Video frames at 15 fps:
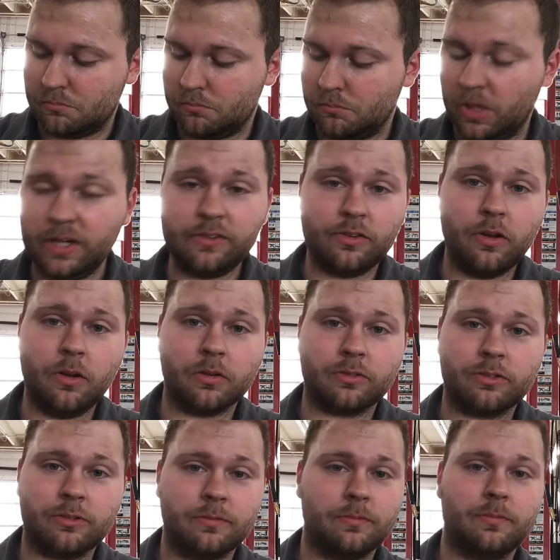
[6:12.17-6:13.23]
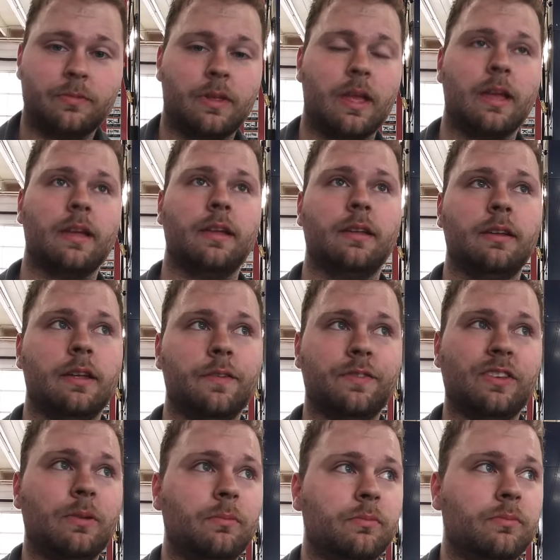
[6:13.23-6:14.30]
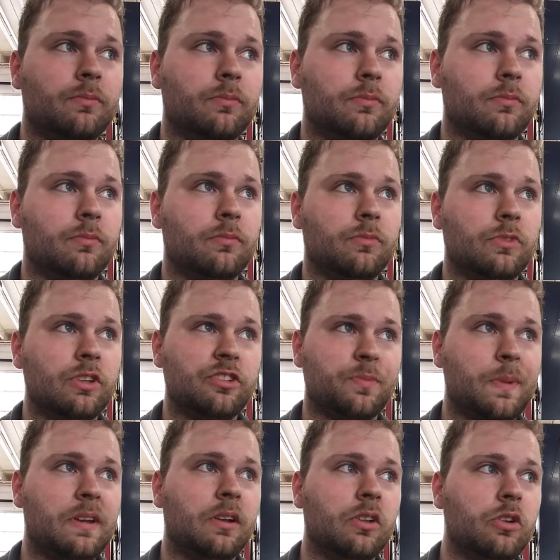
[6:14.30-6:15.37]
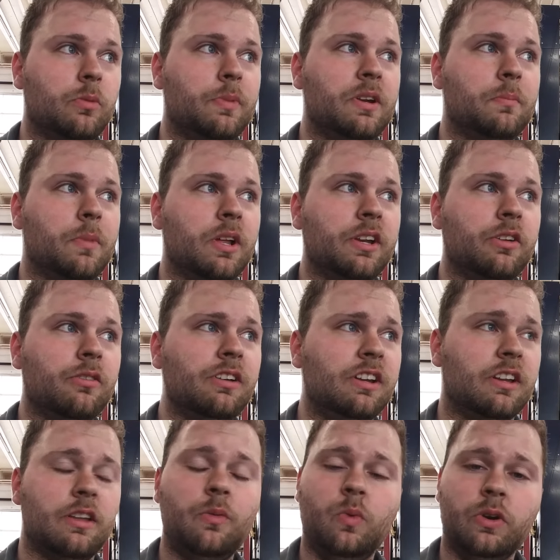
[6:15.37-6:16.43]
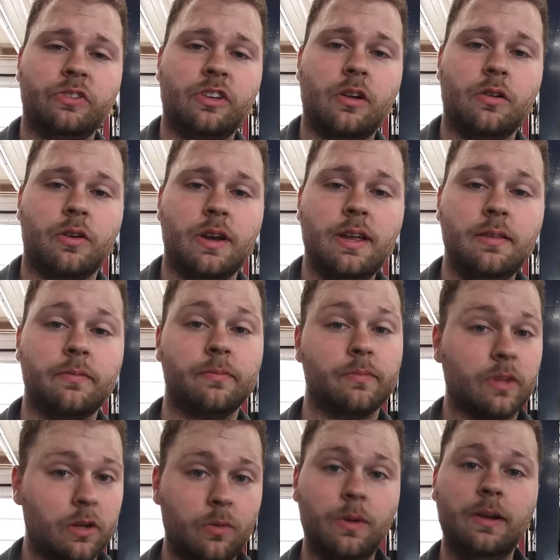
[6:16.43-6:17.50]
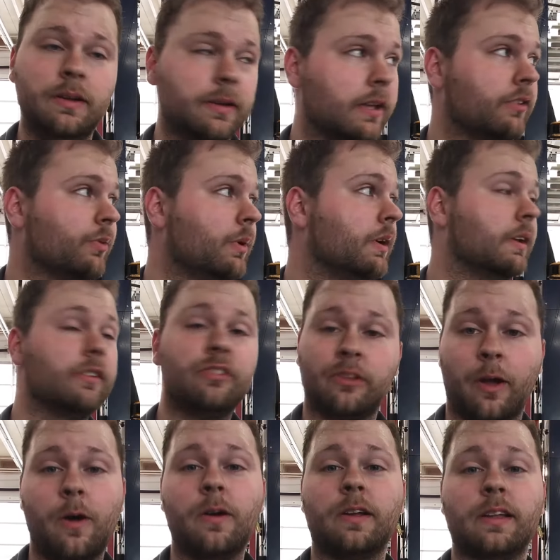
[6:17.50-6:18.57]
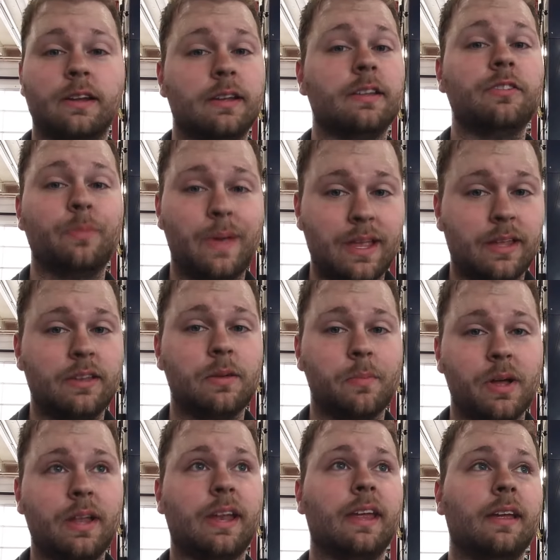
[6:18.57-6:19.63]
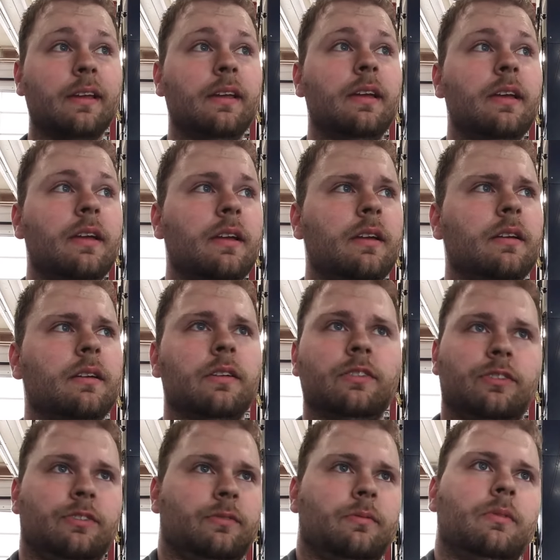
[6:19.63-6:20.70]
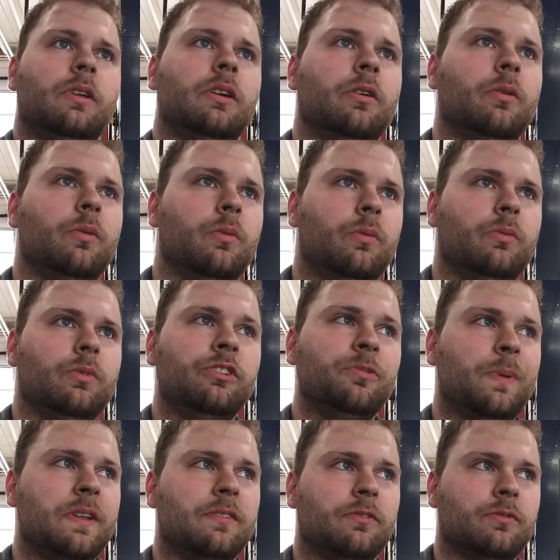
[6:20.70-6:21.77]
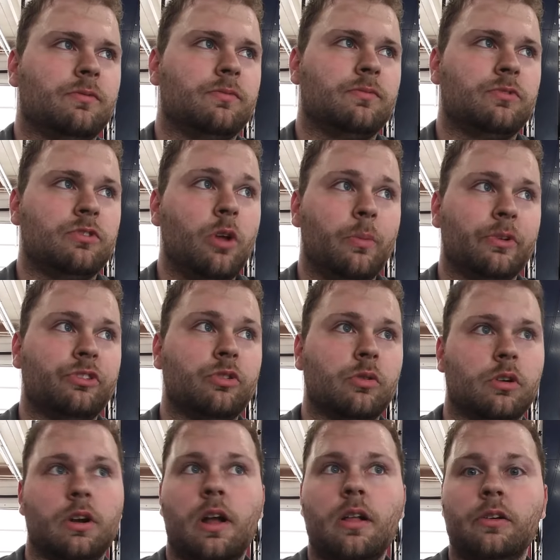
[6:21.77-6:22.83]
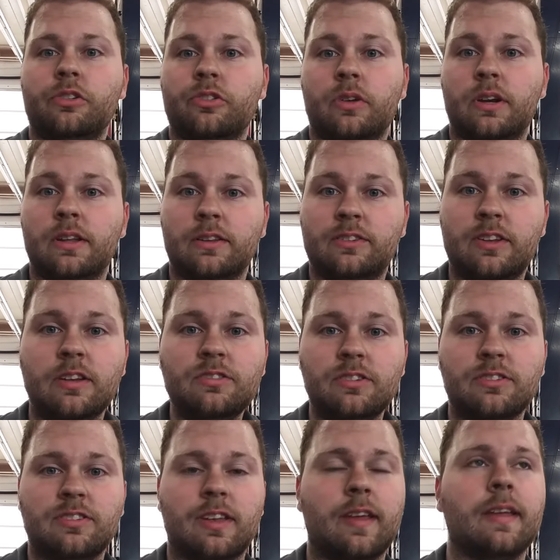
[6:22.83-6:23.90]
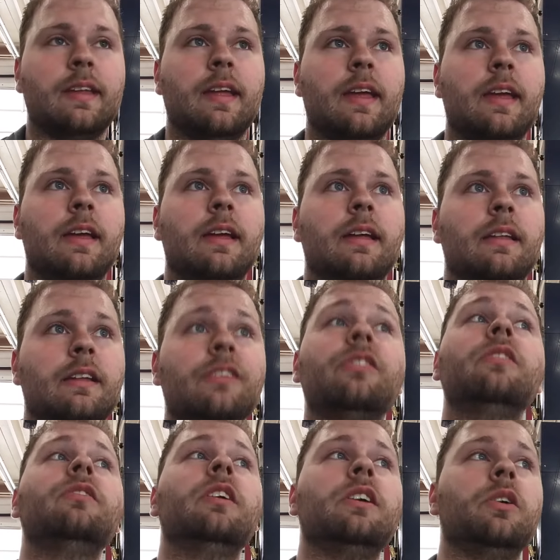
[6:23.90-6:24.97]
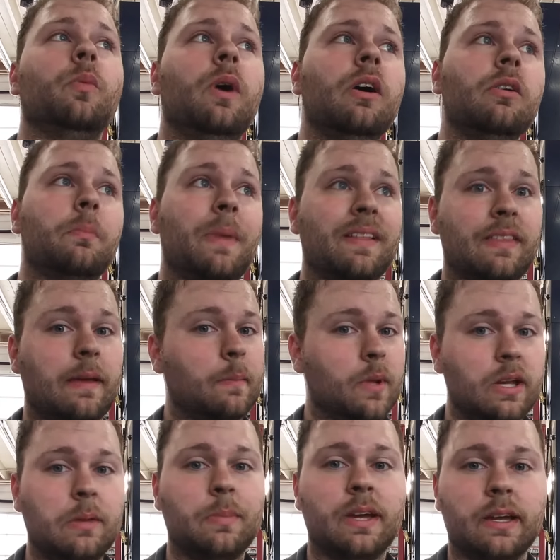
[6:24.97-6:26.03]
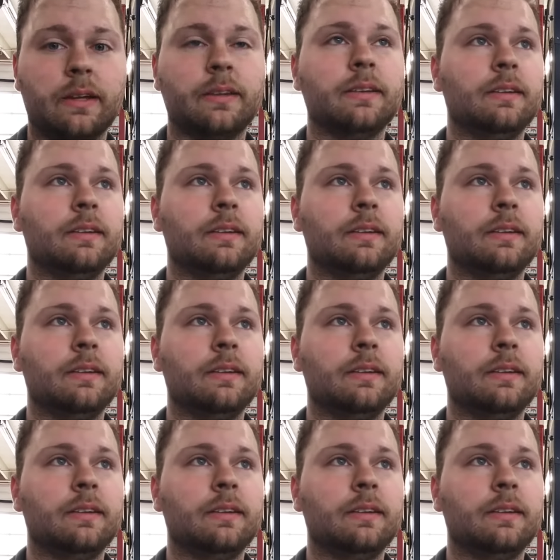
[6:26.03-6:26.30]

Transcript: Money talks. And if something, you spend a little bit of money on it and it works out great, you know what? Guess what? It's talking and it's making you money. Because, you know, you spend almost $200 on an extension set, and it's going to take you a while to make that money back